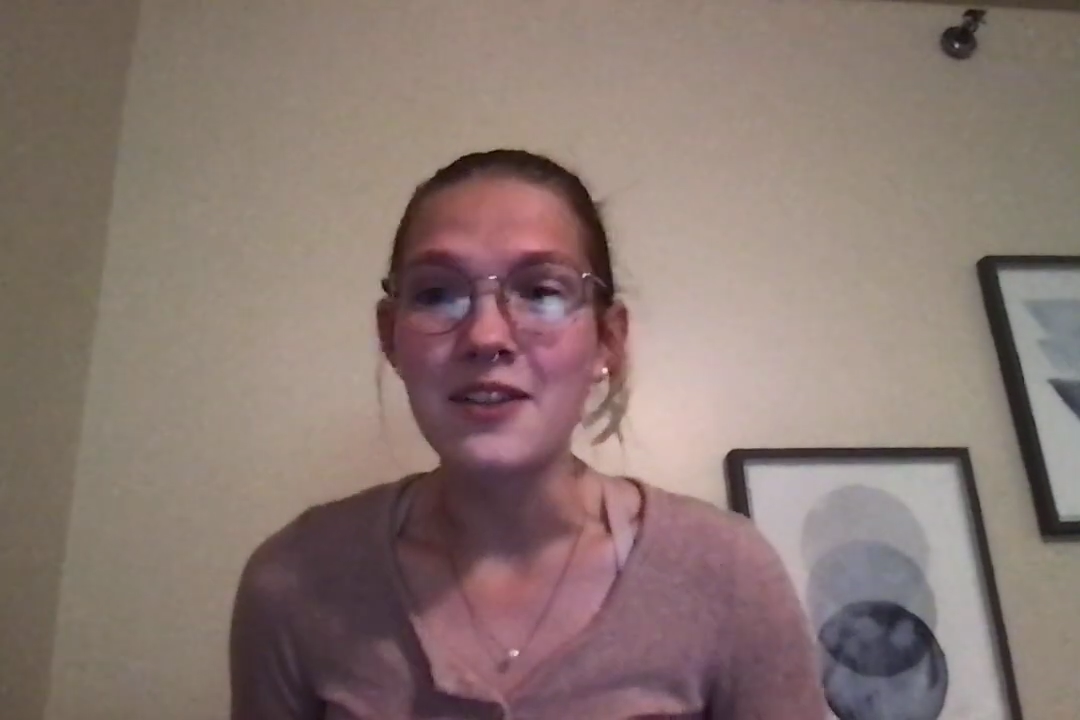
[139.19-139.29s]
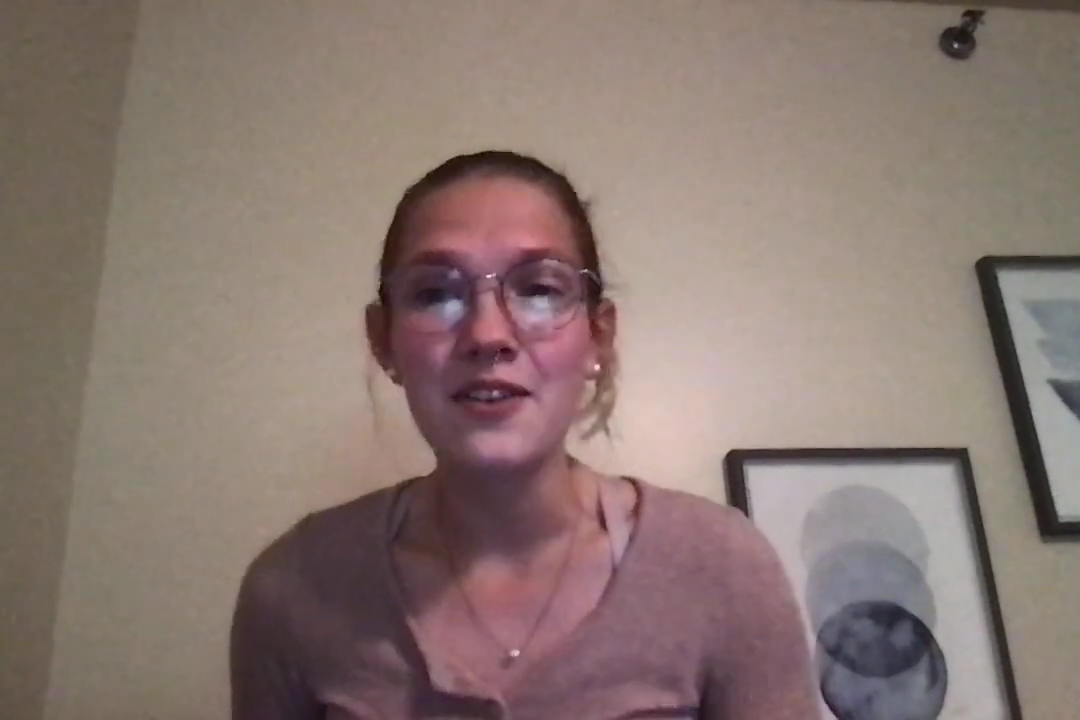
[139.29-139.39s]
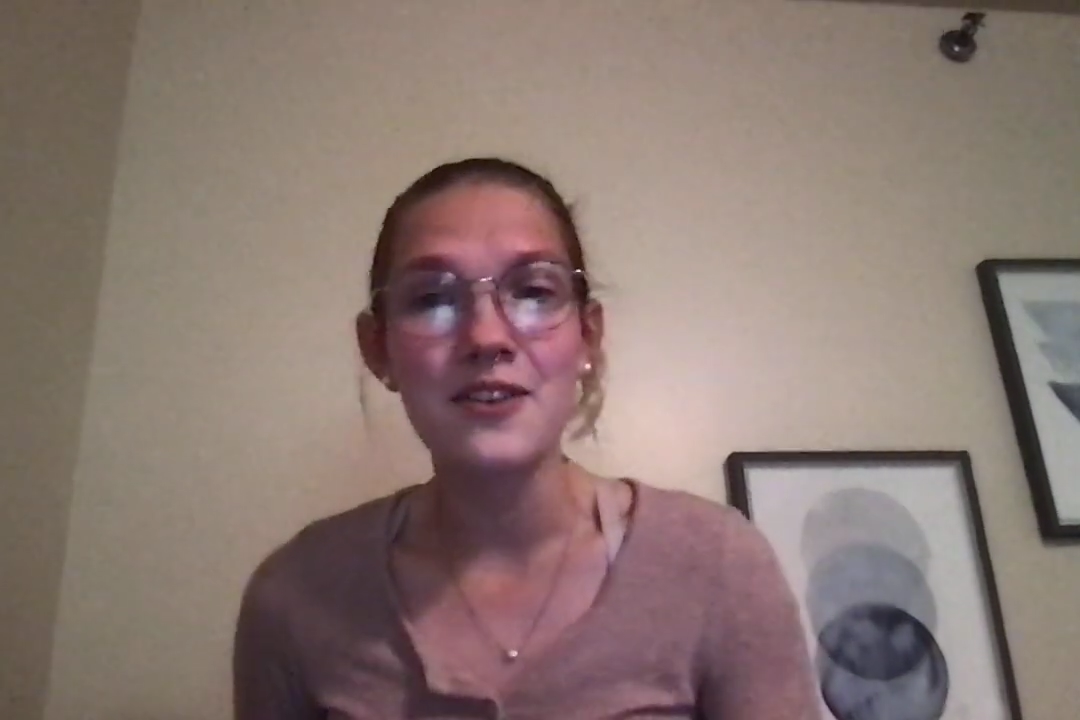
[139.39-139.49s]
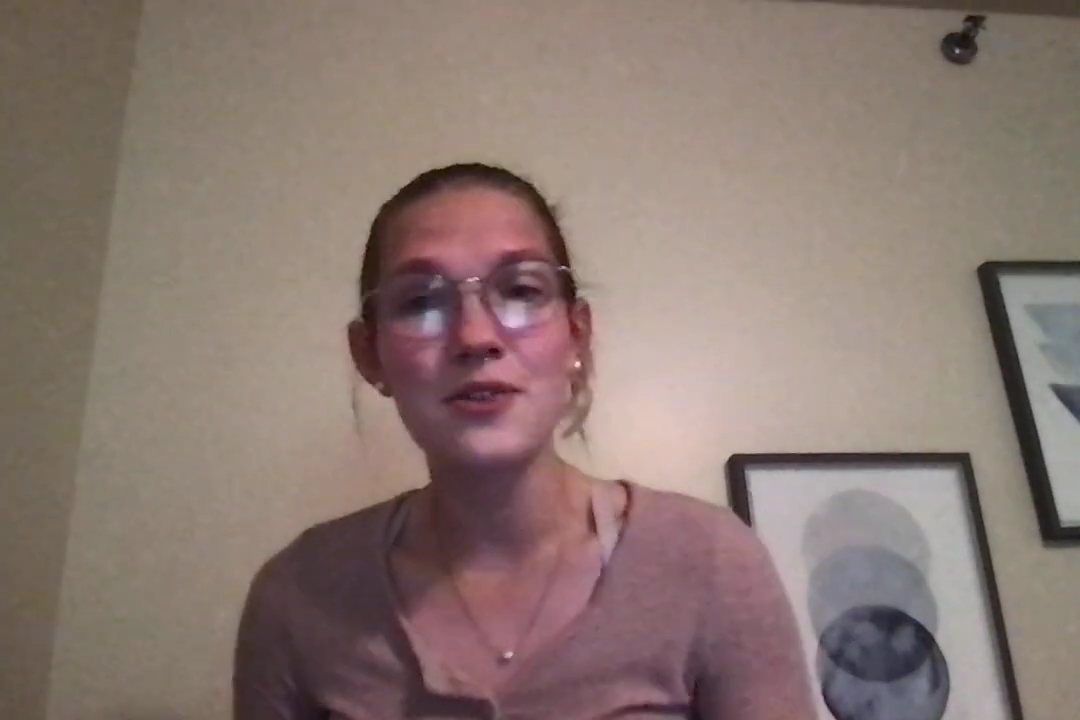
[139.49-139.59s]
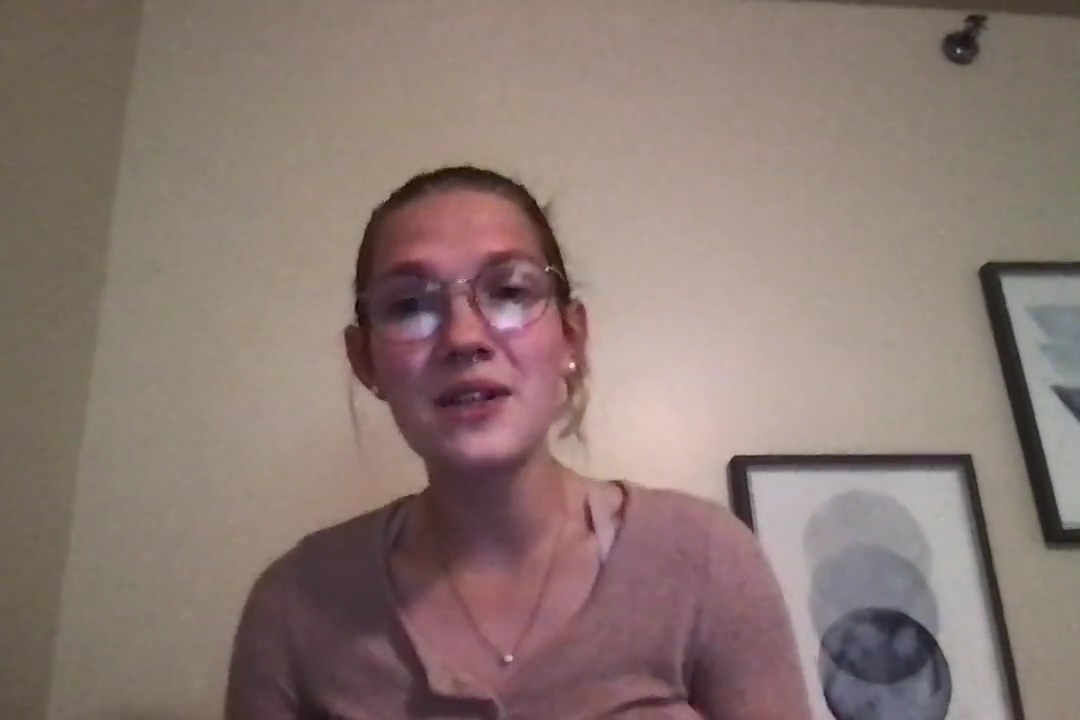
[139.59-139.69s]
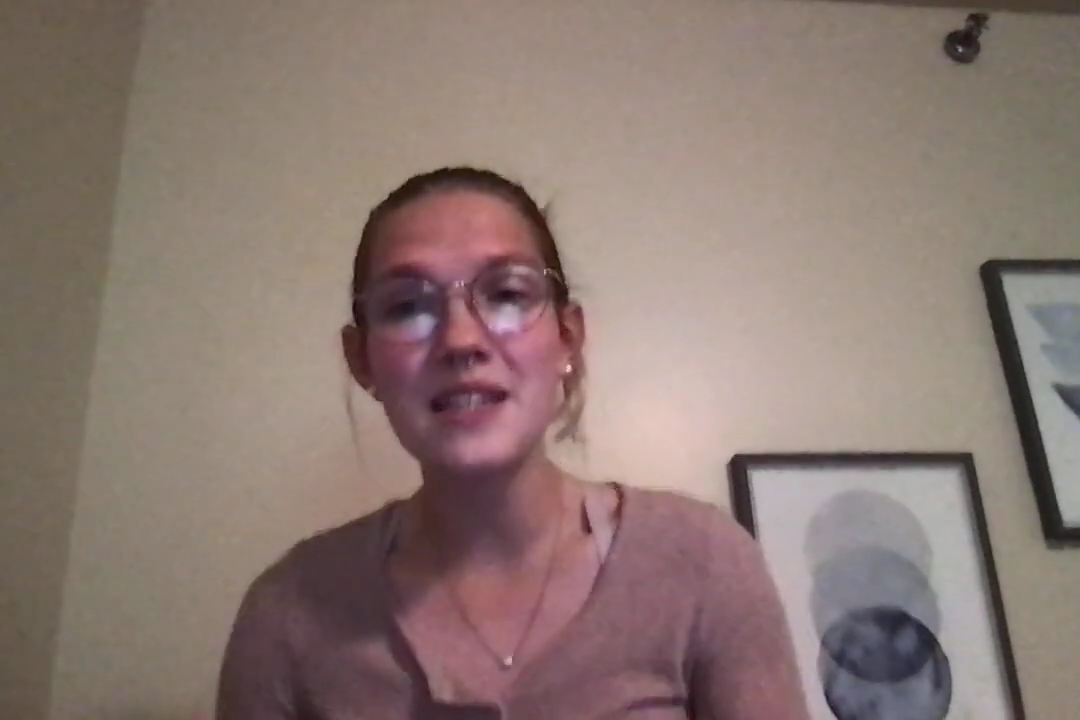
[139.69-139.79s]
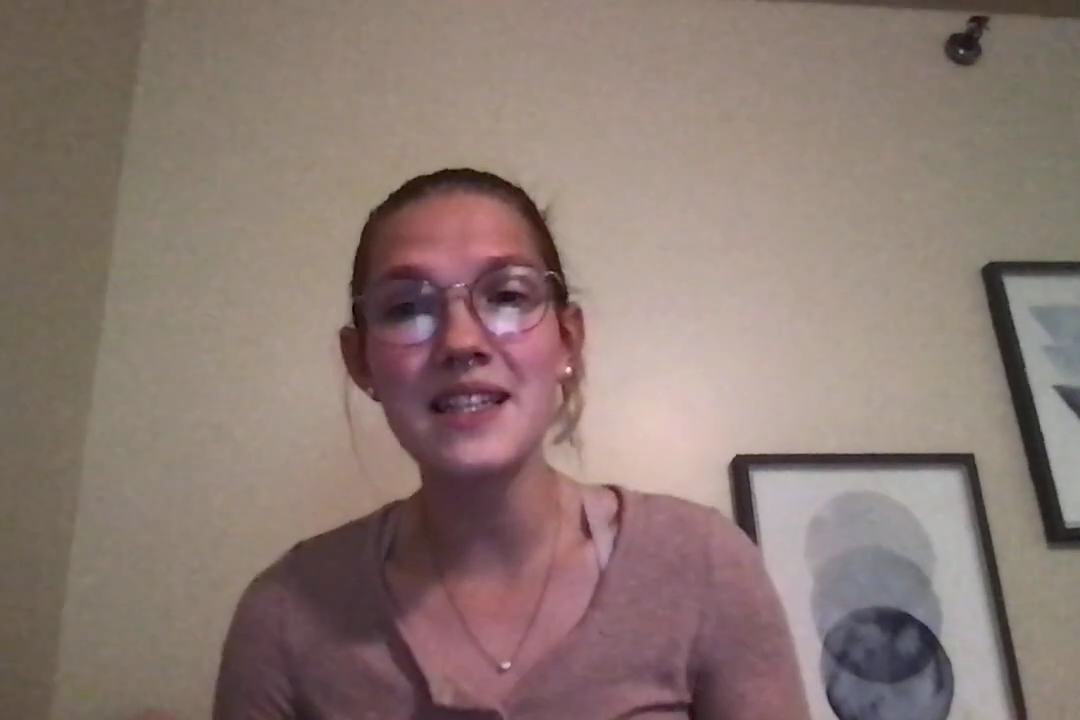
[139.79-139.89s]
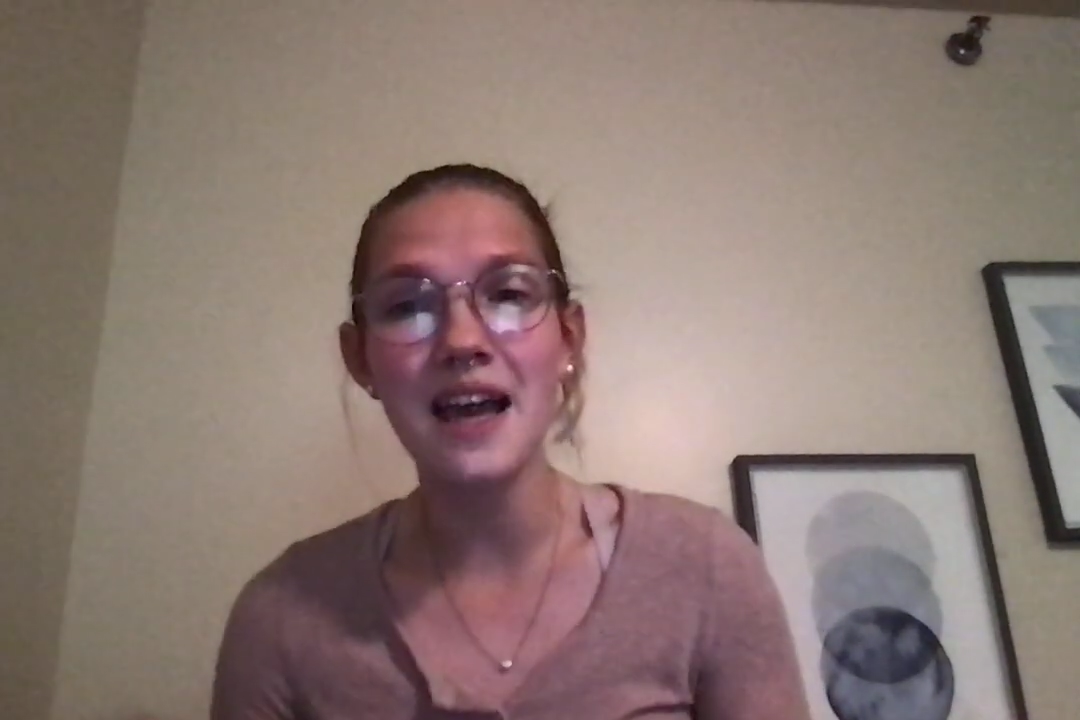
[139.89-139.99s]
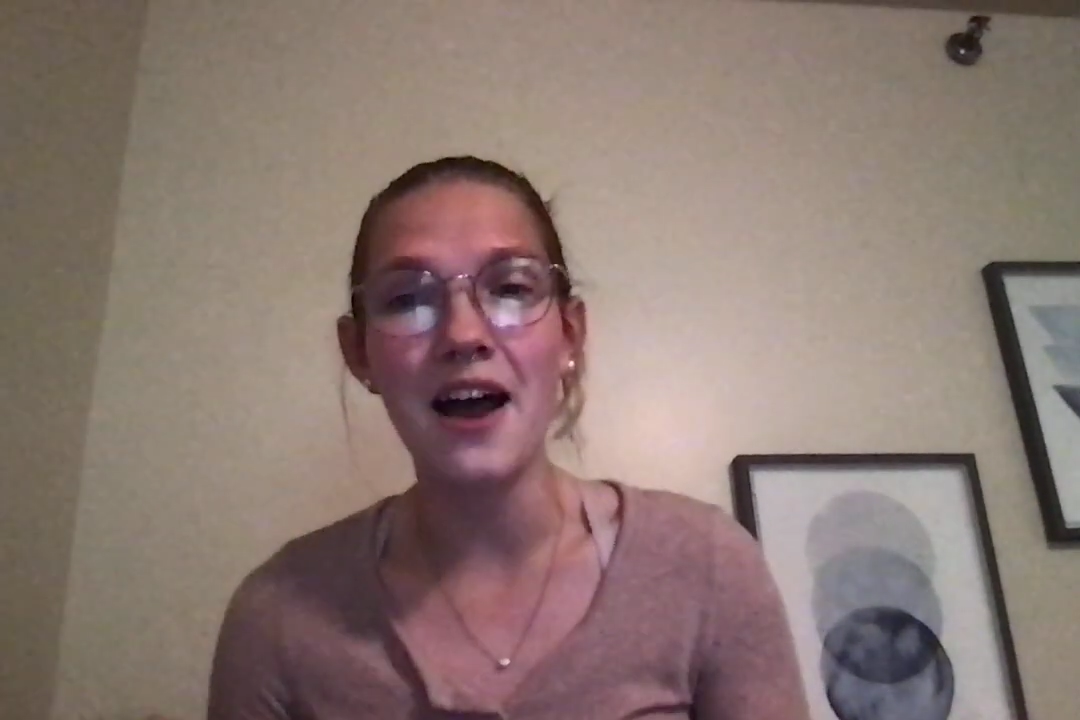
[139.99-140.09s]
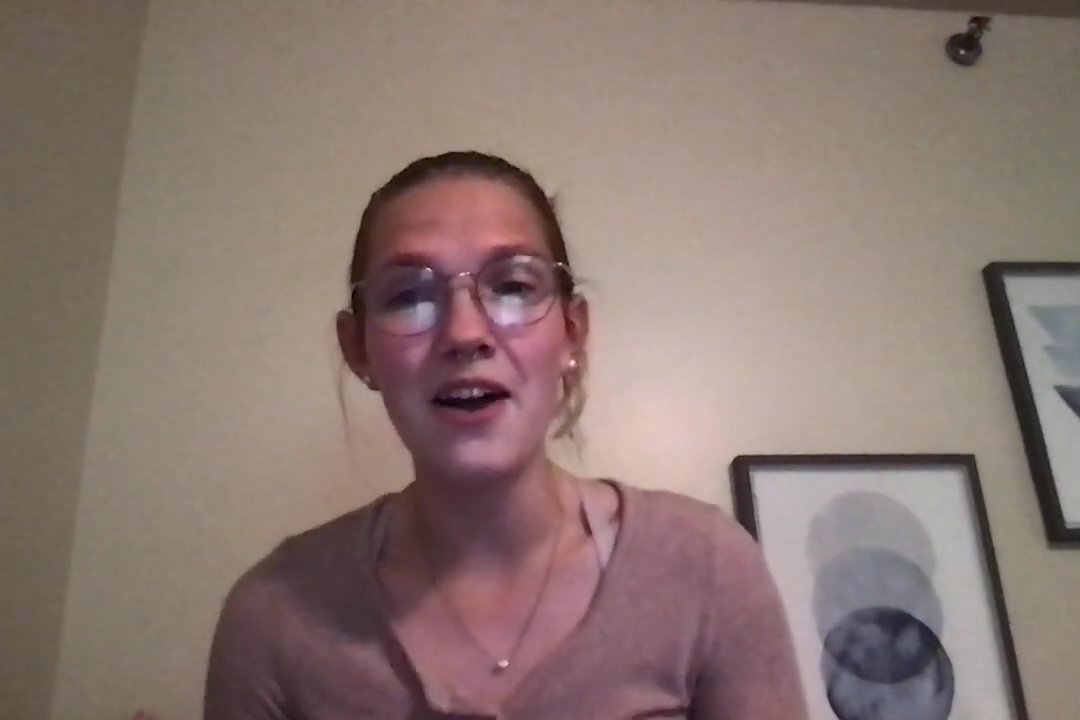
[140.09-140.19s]
sources
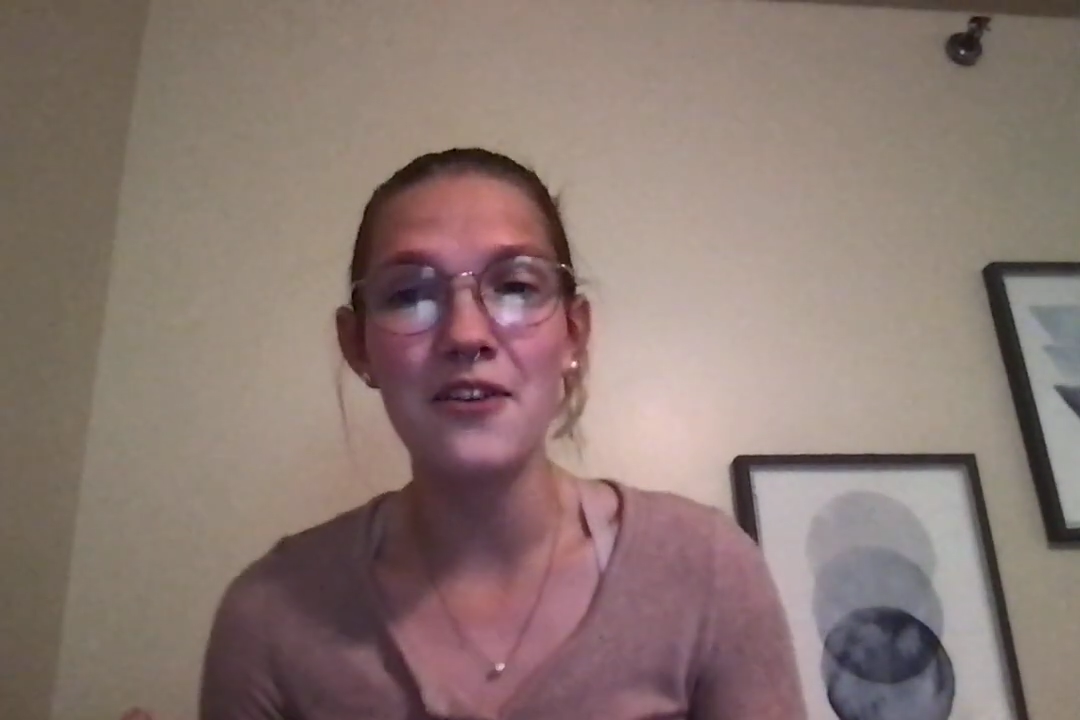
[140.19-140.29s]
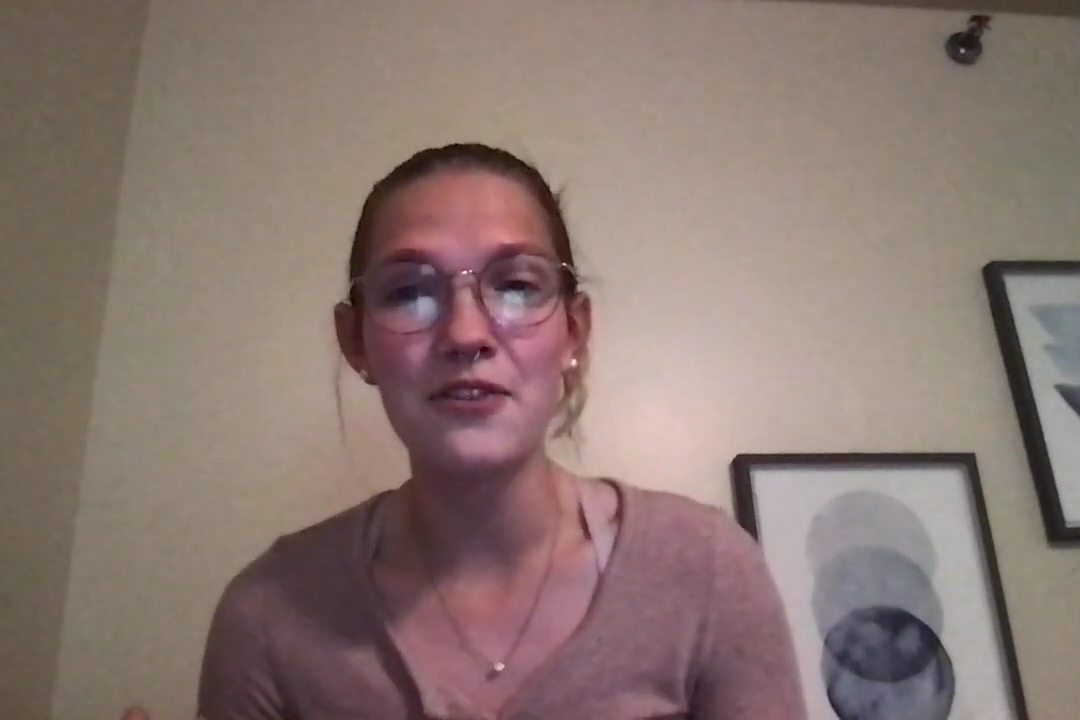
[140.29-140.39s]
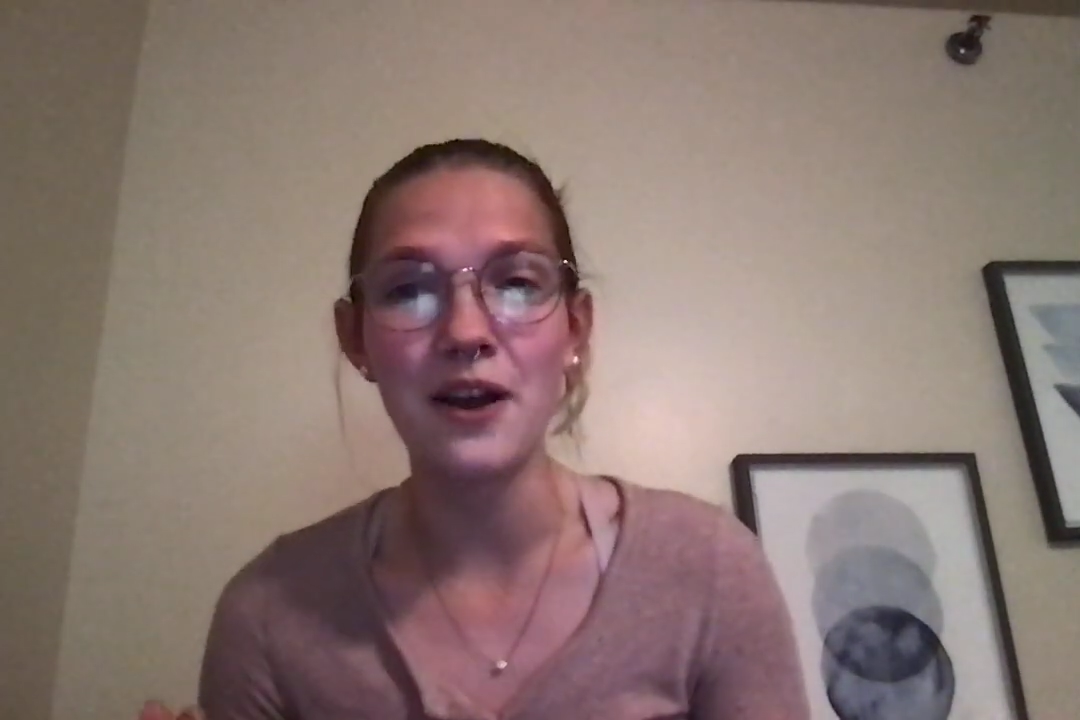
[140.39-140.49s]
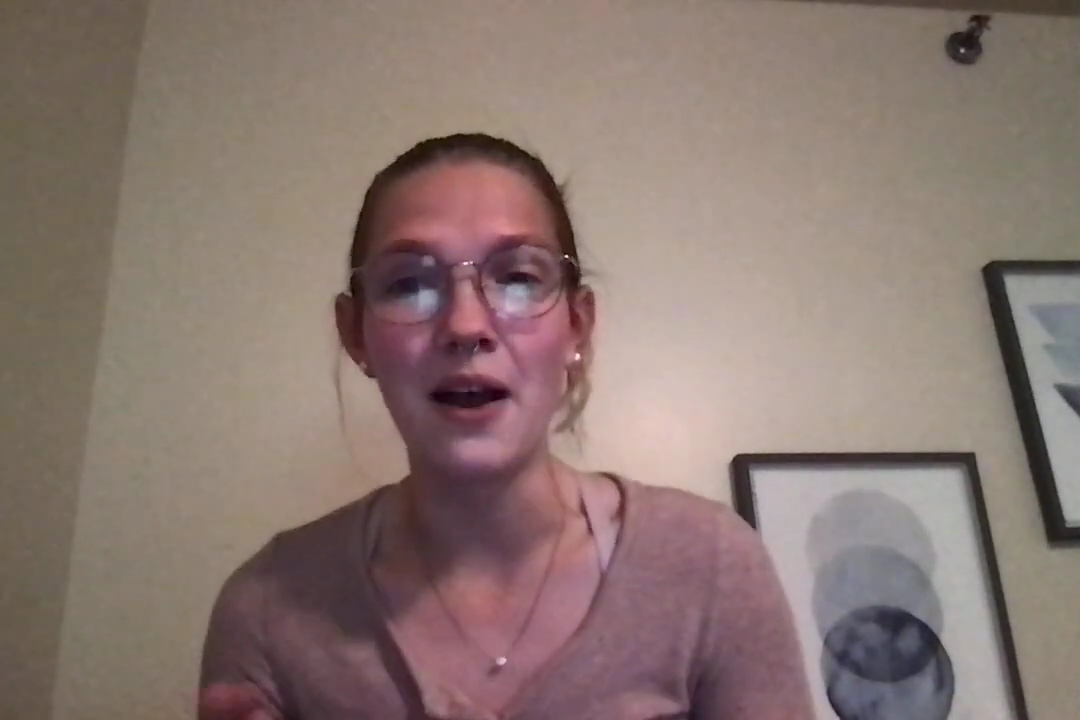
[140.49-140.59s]
of